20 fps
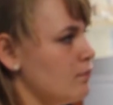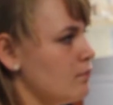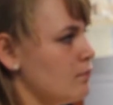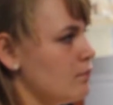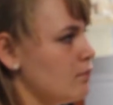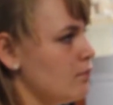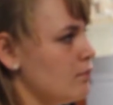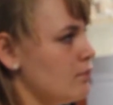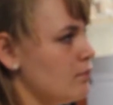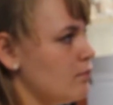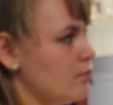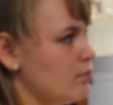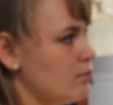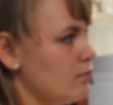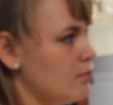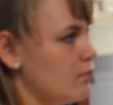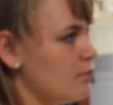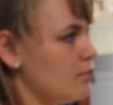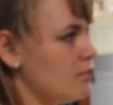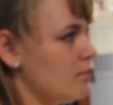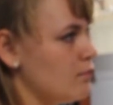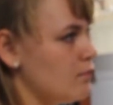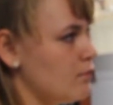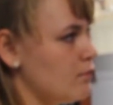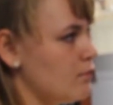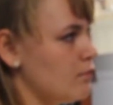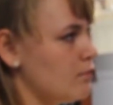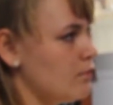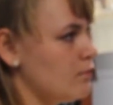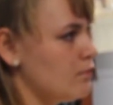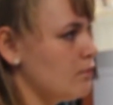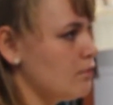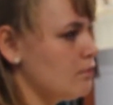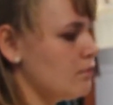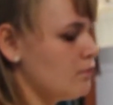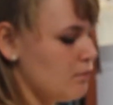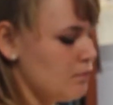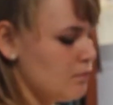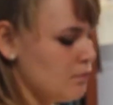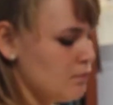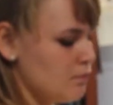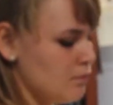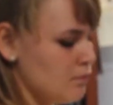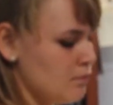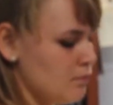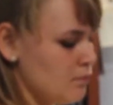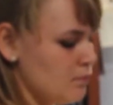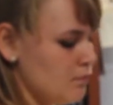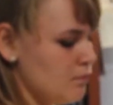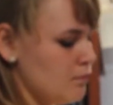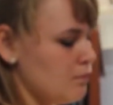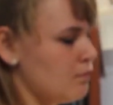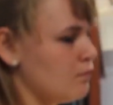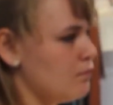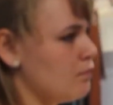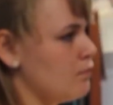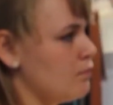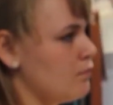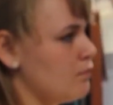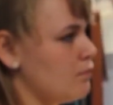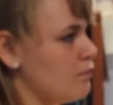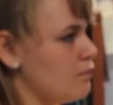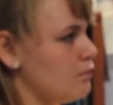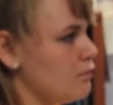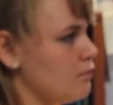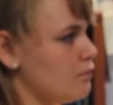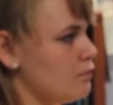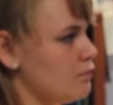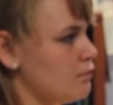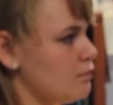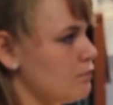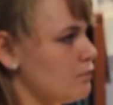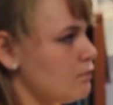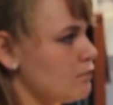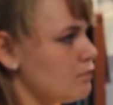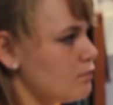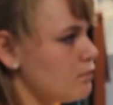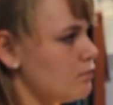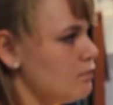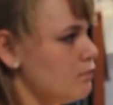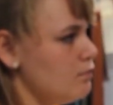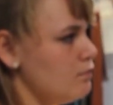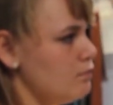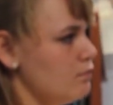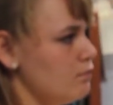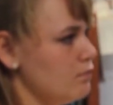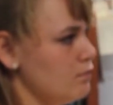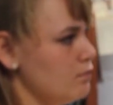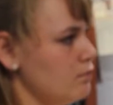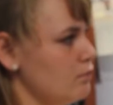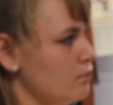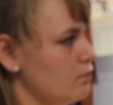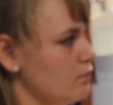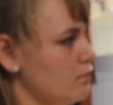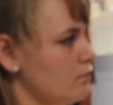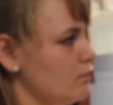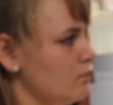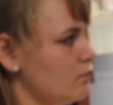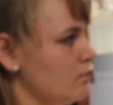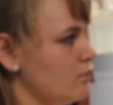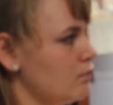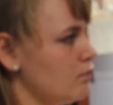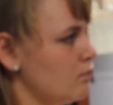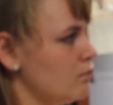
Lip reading: No words are spoken by the person on screen.